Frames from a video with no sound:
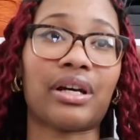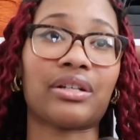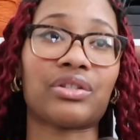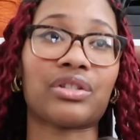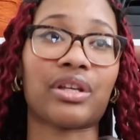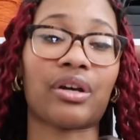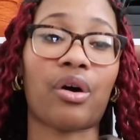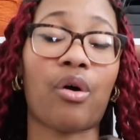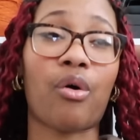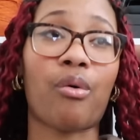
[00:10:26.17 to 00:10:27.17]
I was just like,
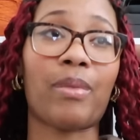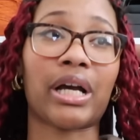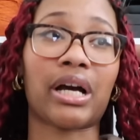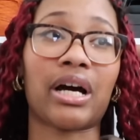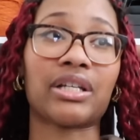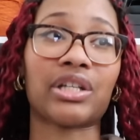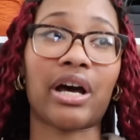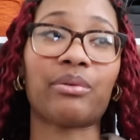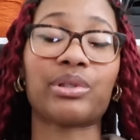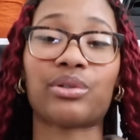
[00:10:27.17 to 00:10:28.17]
oh my gosh,
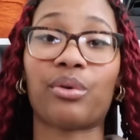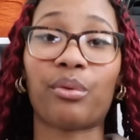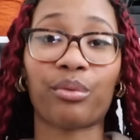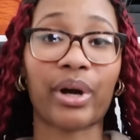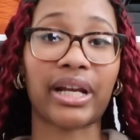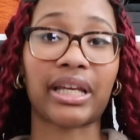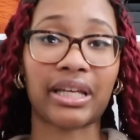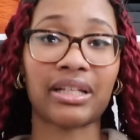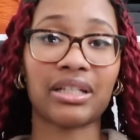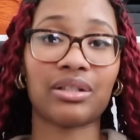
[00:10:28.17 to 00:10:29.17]
I was
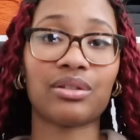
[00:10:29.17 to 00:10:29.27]
ready